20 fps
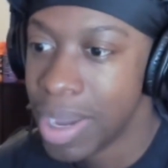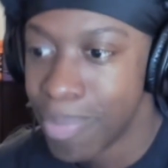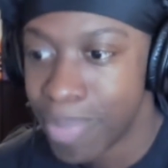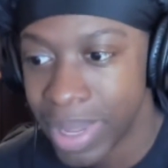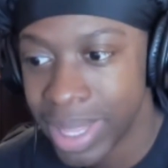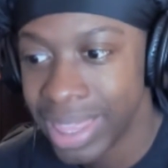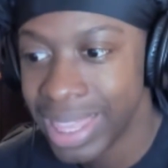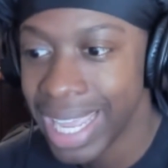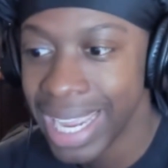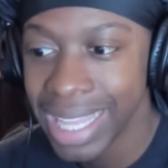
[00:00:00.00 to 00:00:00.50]

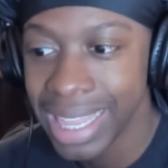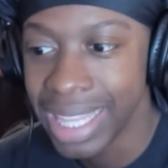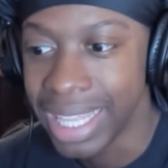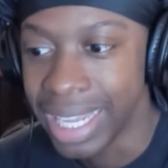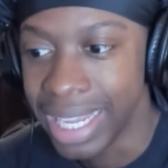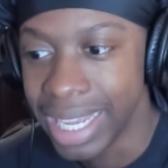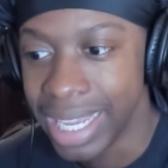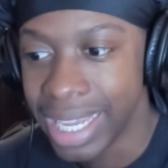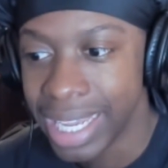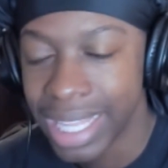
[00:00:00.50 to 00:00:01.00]
But
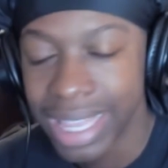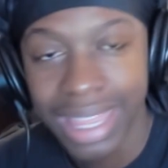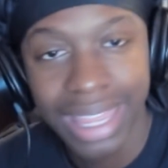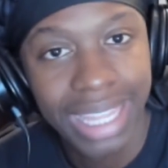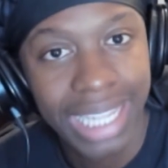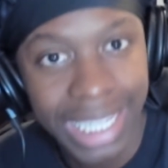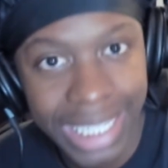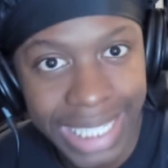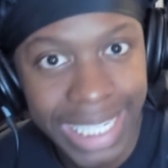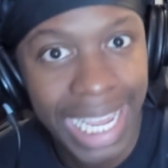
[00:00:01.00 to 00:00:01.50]
lately,
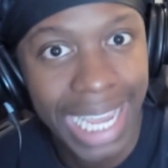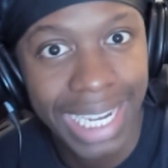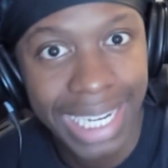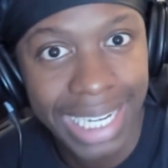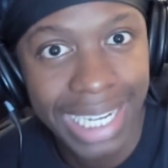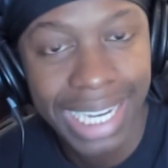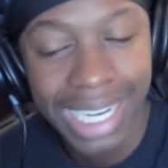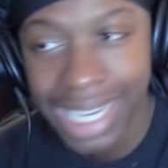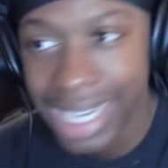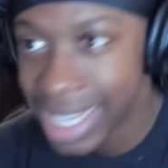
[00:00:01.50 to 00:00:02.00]

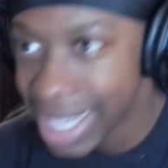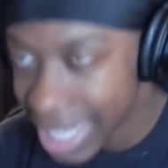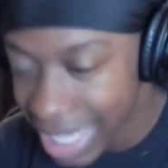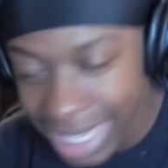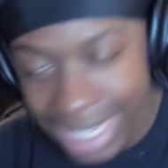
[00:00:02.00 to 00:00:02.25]
Loteca,